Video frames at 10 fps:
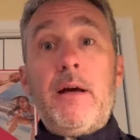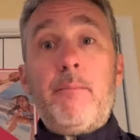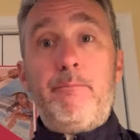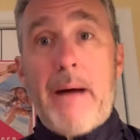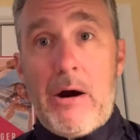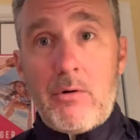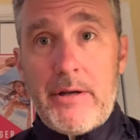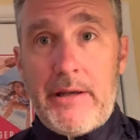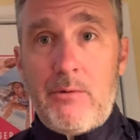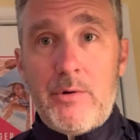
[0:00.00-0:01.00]

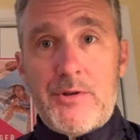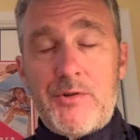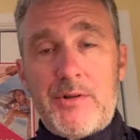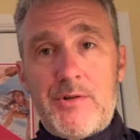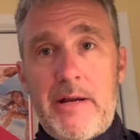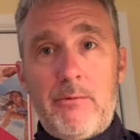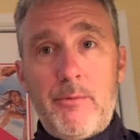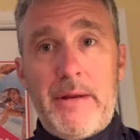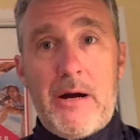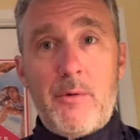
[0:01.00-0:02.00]
Balcony, which is a
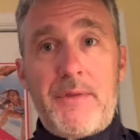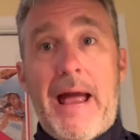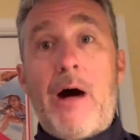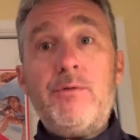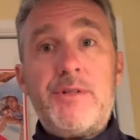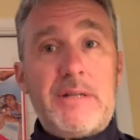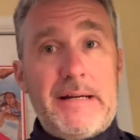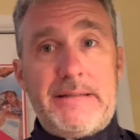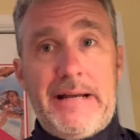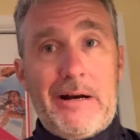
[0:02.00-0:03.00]
stateroom now with
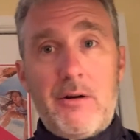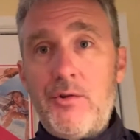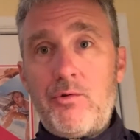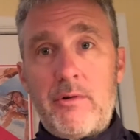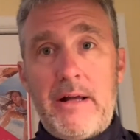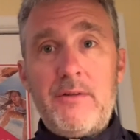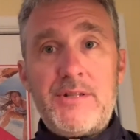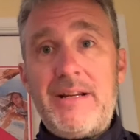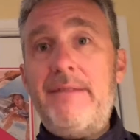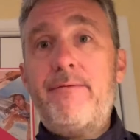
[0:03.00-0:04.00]
outside terrace or an
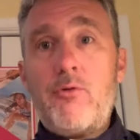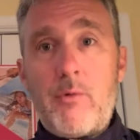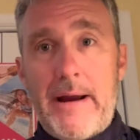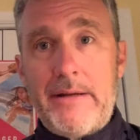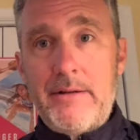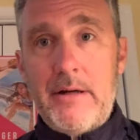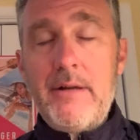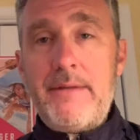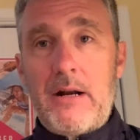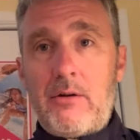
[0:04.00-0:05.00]
outside
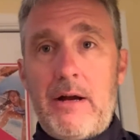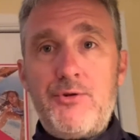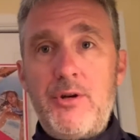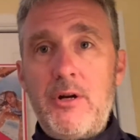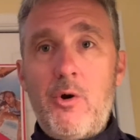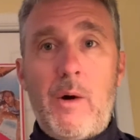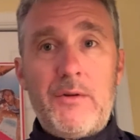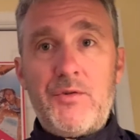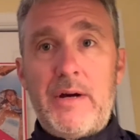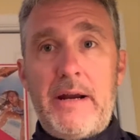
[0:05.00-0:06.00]
veranda that allows you to go
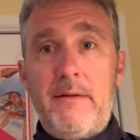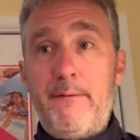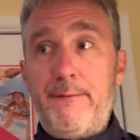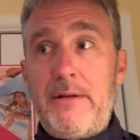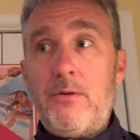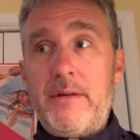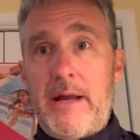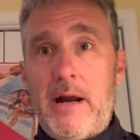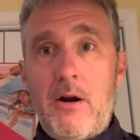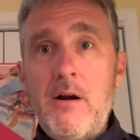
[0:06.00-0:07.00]
outside and feel
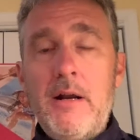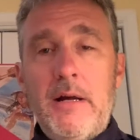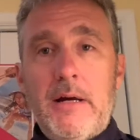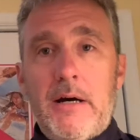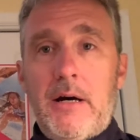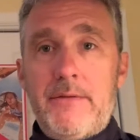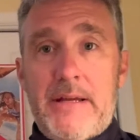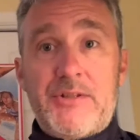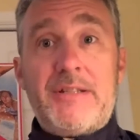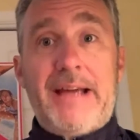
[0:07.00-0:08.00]
the air
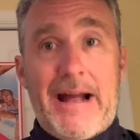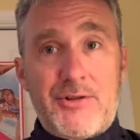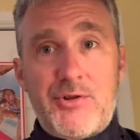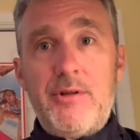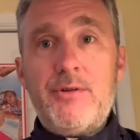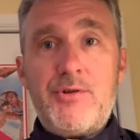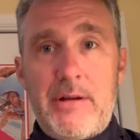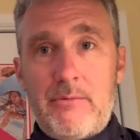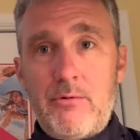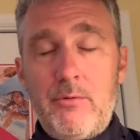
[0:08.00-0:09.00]
that's attached to your
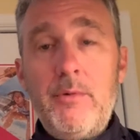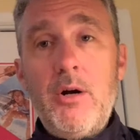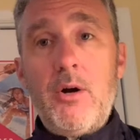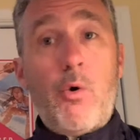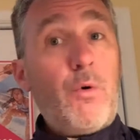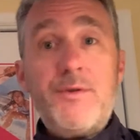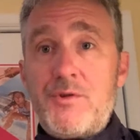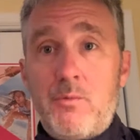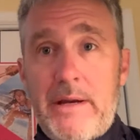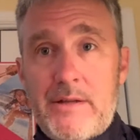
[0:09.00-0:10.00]
stateroom. Or
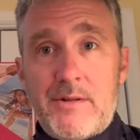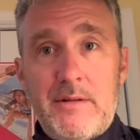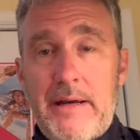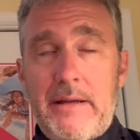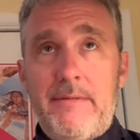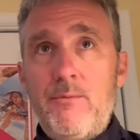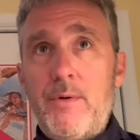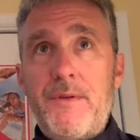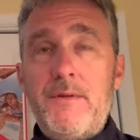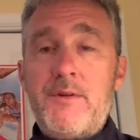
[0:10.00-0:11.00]
suites, and even
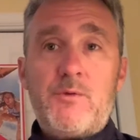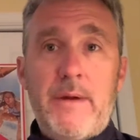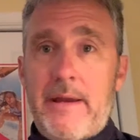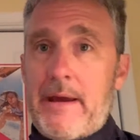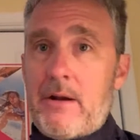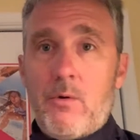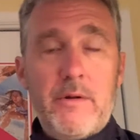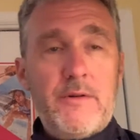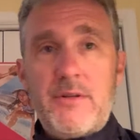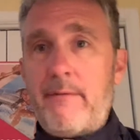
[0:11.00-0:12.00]
within the suite
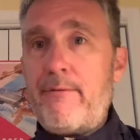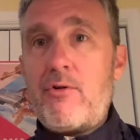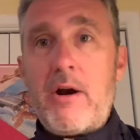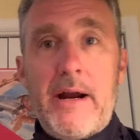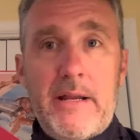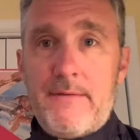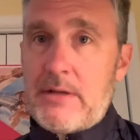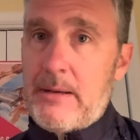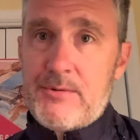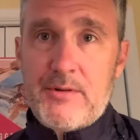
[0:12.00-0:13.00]
category, there's a variety of
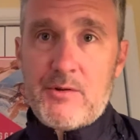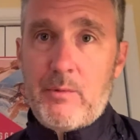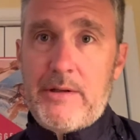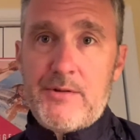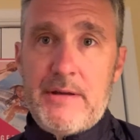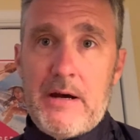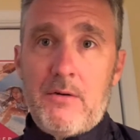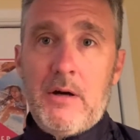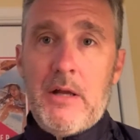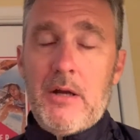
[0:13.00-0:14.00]
types of suites now